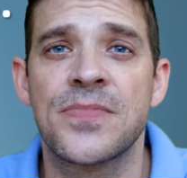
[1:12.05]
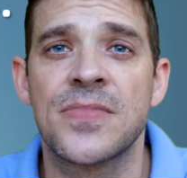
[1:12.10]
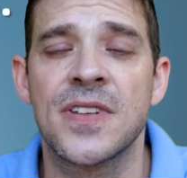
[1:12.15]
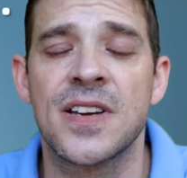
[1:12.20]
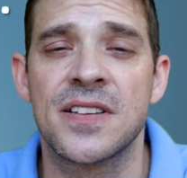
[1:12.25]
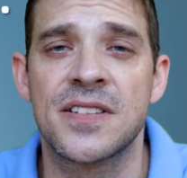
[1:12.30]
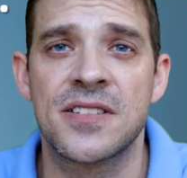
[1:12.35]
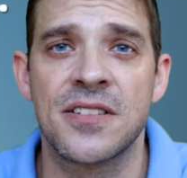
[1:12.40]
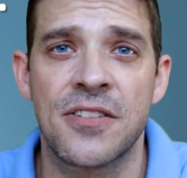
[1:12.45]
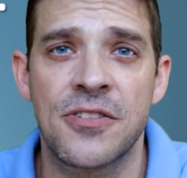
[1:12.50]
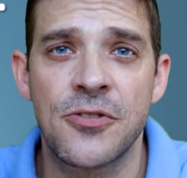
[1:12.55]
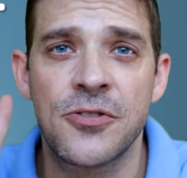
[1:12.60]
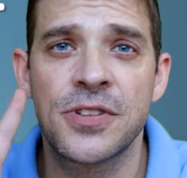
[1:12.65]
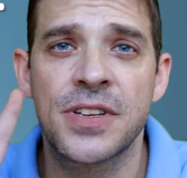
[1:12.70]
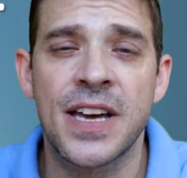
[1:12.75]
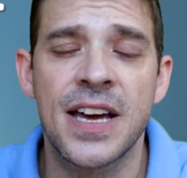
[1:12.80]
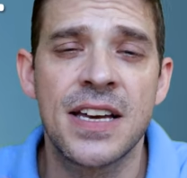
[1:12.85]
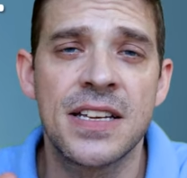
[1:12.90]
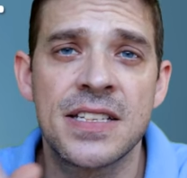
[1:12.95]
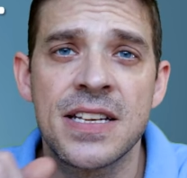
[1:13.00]
That's the
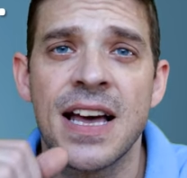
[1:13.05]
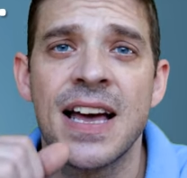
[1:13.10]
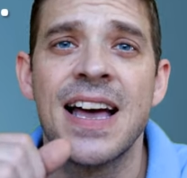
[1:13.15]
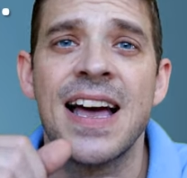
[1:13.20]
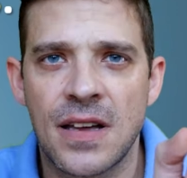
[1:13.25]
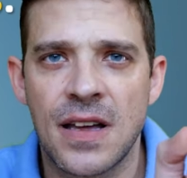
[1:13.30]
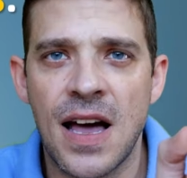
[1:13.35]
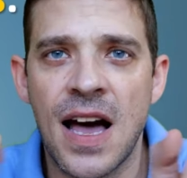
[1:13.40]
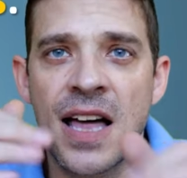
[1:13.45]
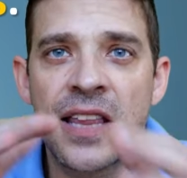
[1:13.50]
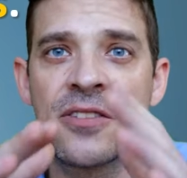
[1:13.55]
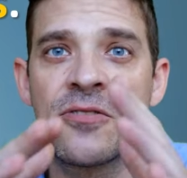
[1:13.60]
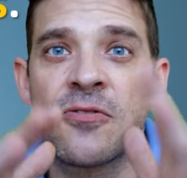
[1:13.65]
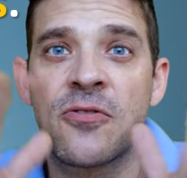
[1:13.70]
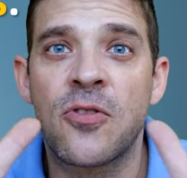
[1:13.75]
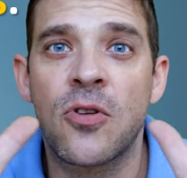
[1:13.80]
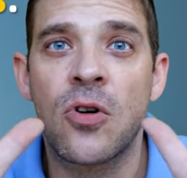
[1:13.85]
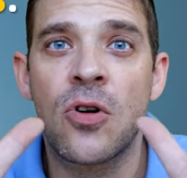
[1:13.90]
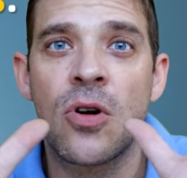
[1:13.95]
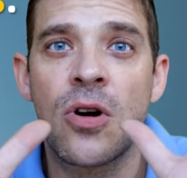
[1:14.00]
third case. And
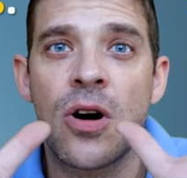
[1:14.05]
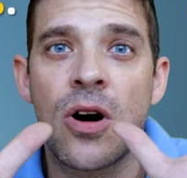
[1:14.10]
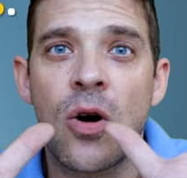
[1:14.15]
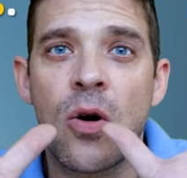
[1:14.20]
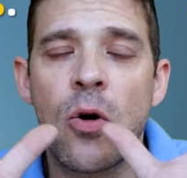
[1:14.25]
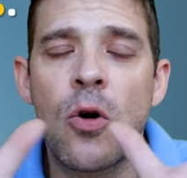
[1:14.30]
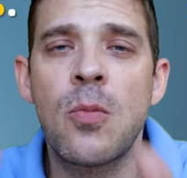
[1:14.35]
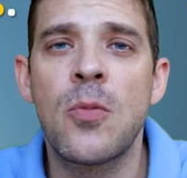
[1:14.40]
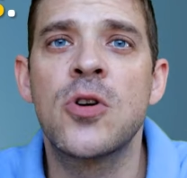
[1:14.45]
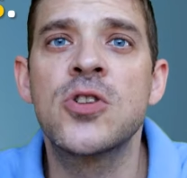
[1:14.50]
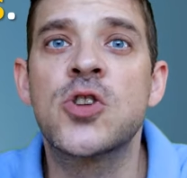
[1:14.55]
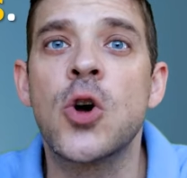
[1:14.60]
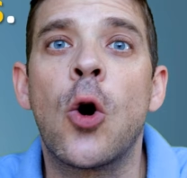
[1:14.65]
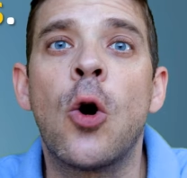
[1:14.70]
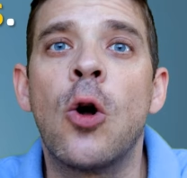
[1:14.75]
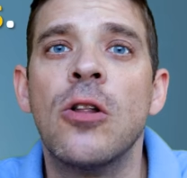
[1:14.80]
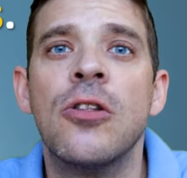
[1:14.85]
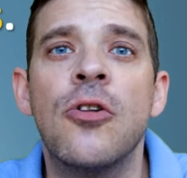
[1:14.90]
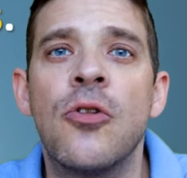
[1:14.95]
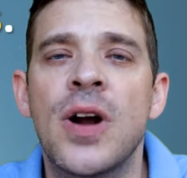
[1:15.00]
for almost
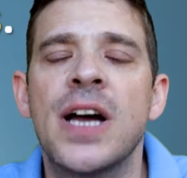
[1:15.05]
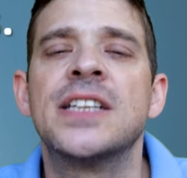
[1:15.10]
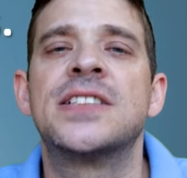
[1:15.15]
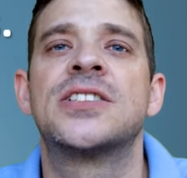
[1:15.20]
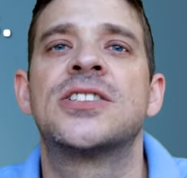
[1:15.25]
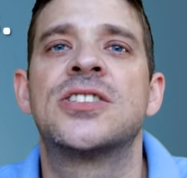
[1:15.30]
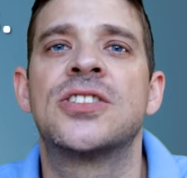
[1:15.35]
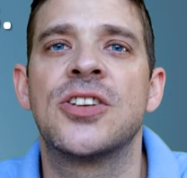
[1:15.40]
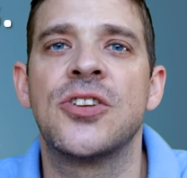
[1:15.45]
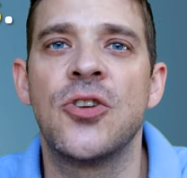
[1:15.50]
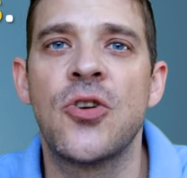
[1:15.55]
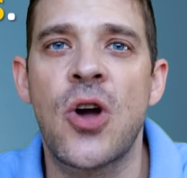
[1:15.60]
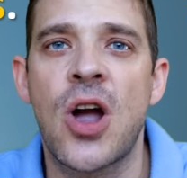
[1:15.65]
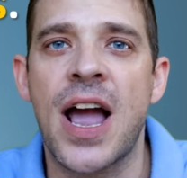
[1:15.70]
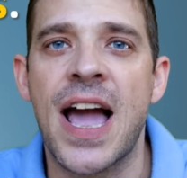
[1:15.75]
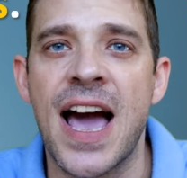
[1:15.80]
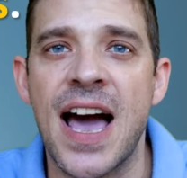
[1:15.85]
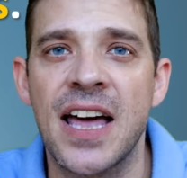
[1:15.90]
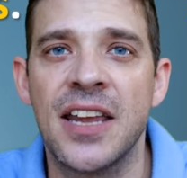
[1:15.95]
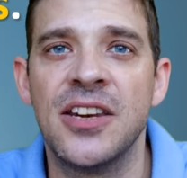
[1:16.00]
all the rest, you
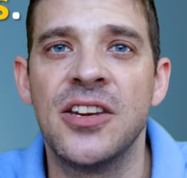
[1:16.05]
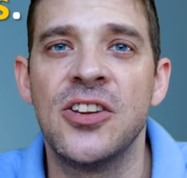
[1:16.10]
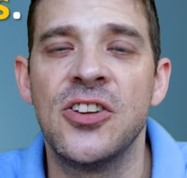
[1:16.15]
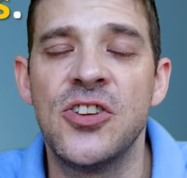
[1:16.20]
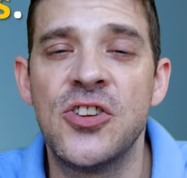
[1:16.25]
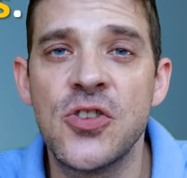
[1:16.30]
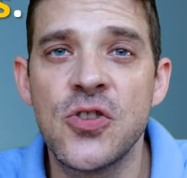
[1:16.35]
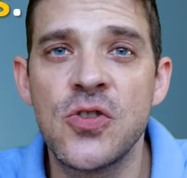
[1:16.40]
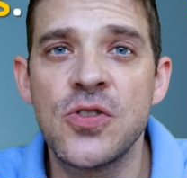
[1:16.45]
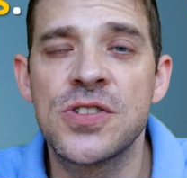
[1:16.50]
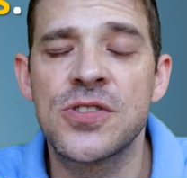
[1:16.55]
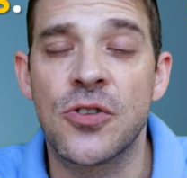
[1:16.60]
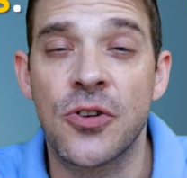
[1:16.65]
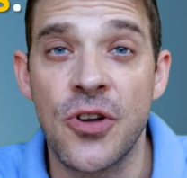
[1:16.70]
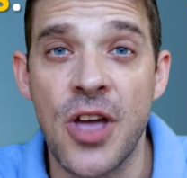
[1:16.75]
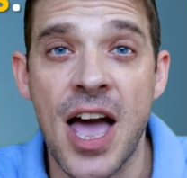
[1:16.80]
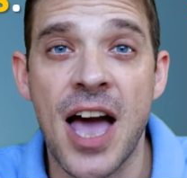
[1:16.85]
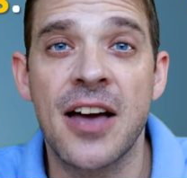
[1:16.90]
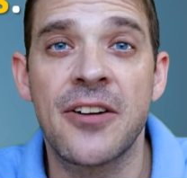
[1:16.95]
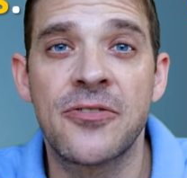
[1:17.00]
can use or
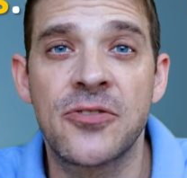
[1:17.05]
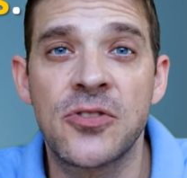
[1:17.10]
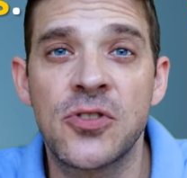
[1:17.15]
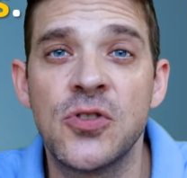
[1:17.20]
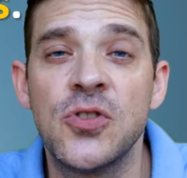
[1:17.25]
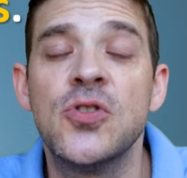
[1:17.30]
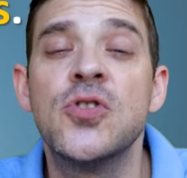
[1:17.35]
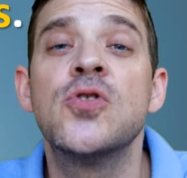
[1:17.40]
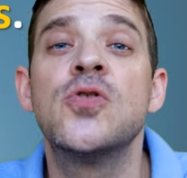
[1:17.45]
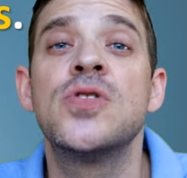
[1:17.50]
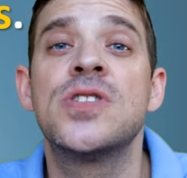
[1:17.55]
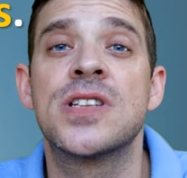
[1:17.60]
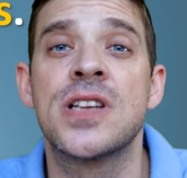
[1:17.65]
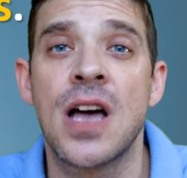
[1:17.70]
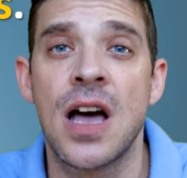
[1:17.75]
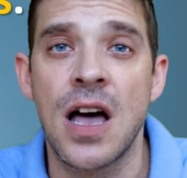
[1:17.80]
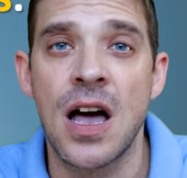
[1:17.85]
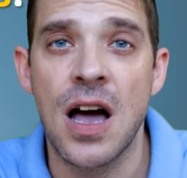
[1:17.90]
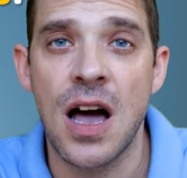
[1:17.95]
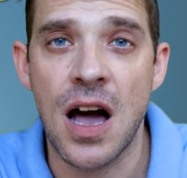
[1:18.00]
you have to use
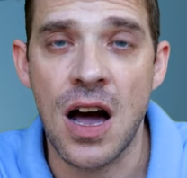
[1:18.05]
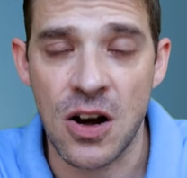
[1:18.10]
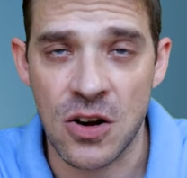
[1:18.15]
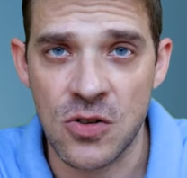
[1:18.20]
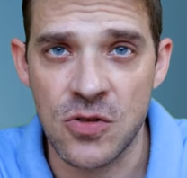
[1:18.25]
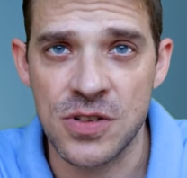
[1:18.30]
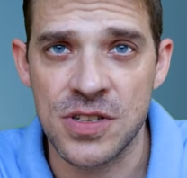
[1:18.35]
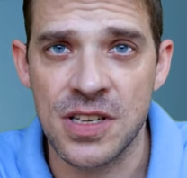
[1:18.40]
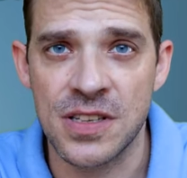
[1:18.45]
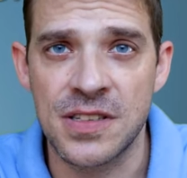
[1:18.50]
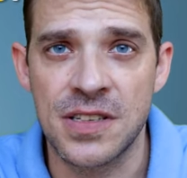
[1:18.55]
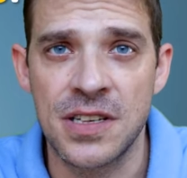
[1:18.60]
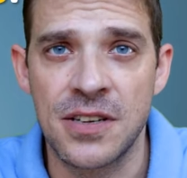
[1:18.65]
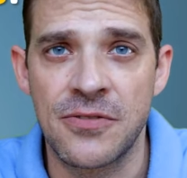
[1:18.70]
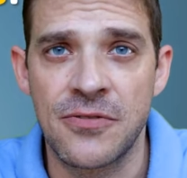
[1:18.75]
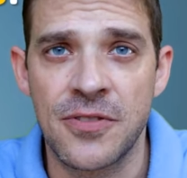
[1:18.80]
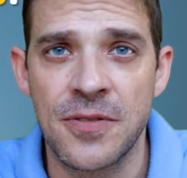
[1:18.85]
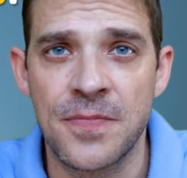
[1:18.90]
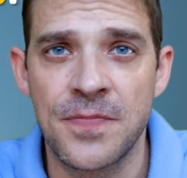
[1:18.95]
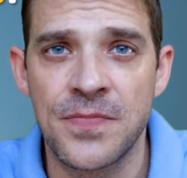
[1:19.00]

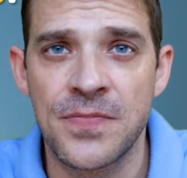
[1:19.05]
accusative.